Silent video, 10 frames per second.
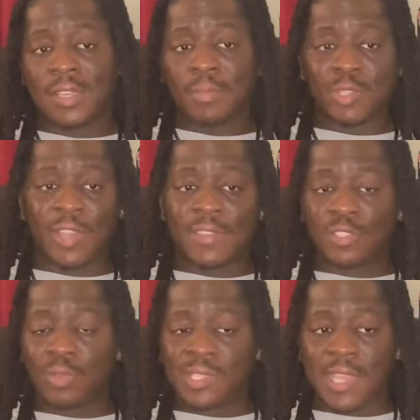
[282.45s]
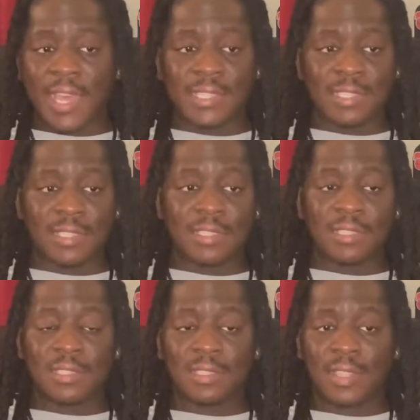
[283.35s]
But you have these two
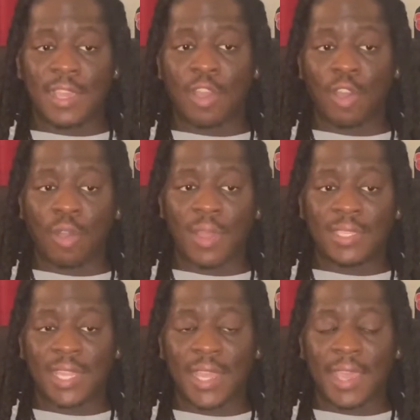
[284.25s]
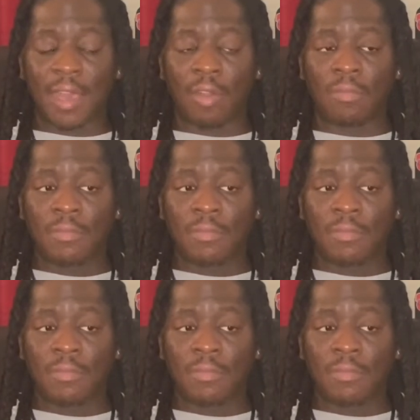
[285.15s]
assassins. They go and take out